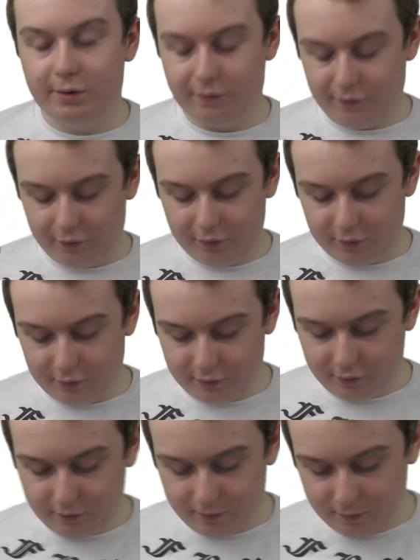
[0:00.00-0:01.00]
for
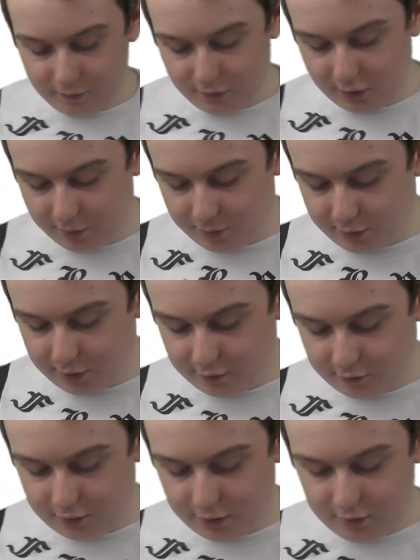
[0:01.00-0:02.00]
this kind of
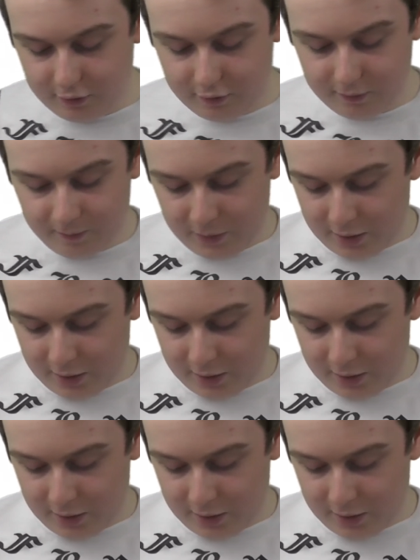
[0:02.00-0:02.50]
price range.